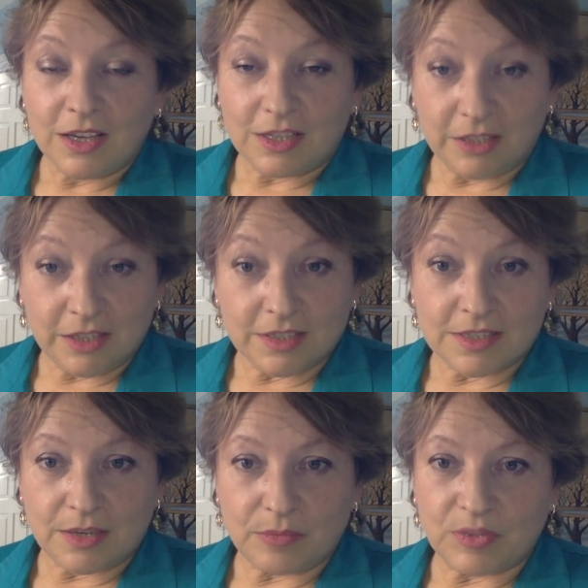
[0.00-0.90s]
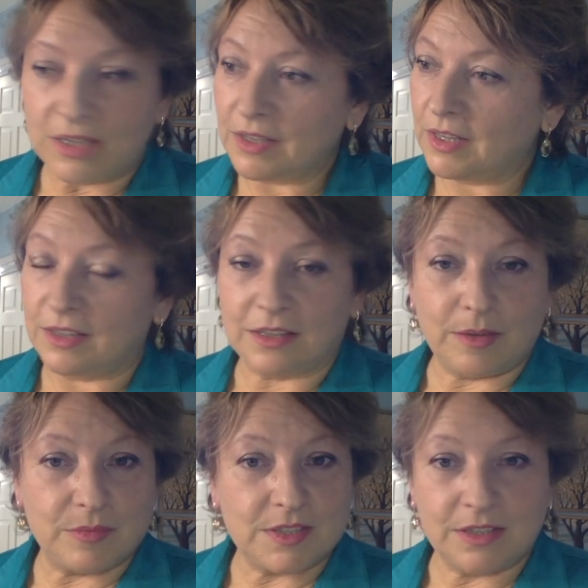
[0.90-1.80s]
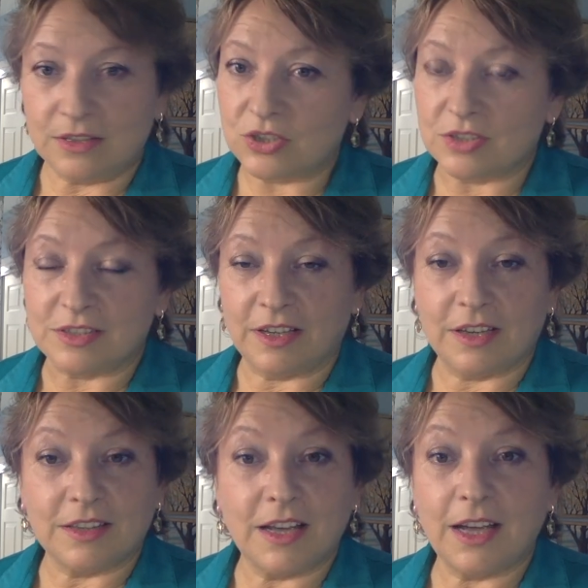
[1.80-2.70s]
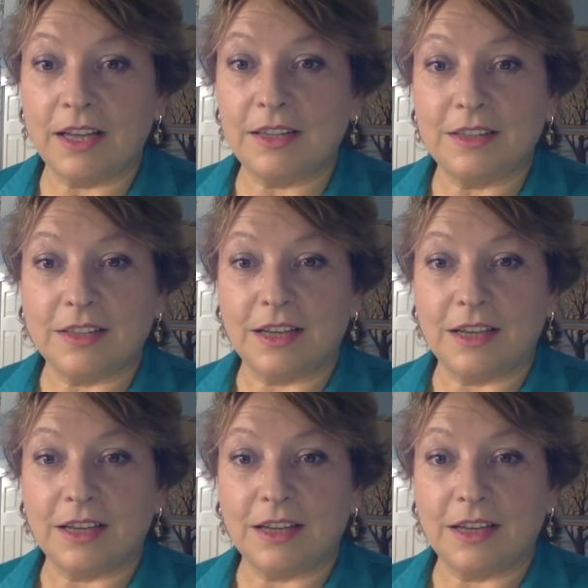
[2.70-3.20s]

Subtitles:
clear something, it comes in just like that.